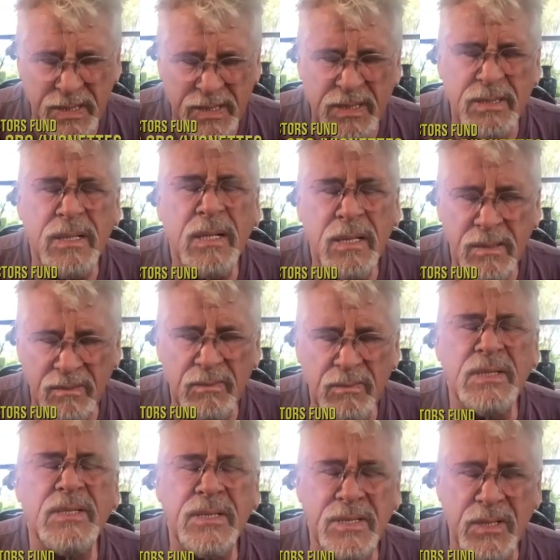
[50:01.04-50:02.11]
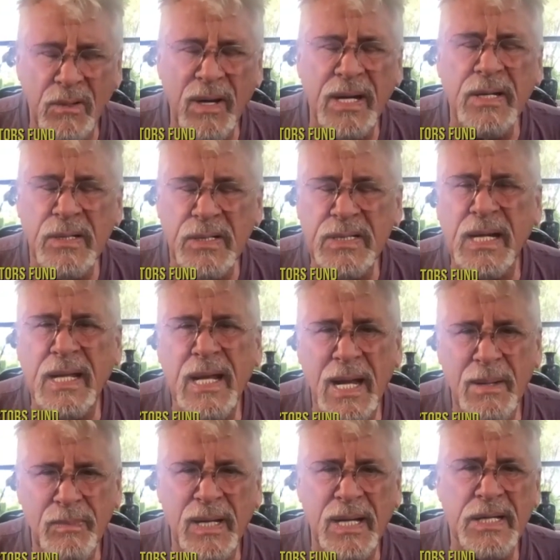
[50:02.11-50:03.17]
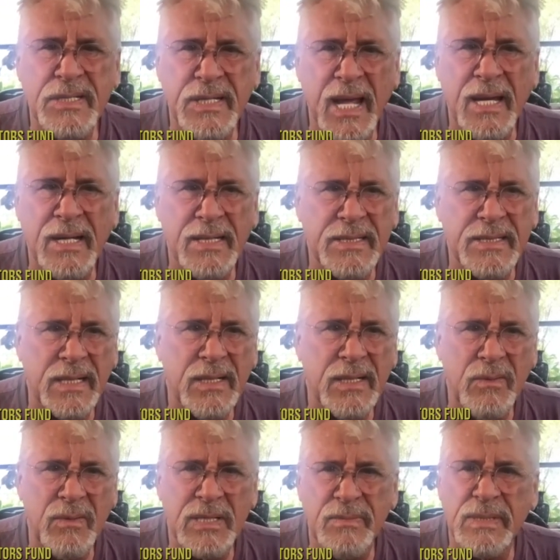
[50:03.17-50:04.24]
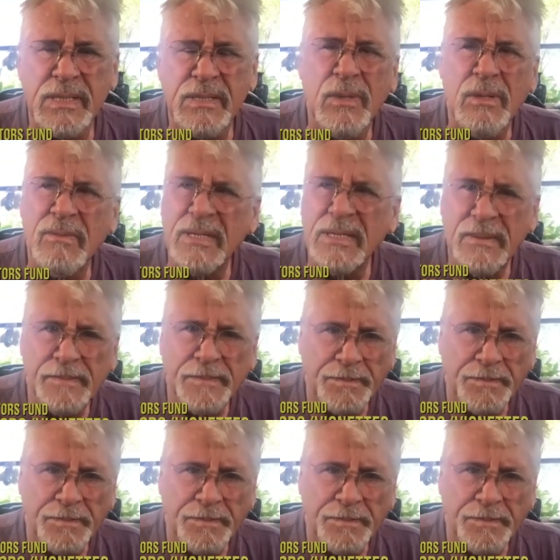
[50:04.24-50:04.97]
is great. Usually, I play Santa at Christmas movies.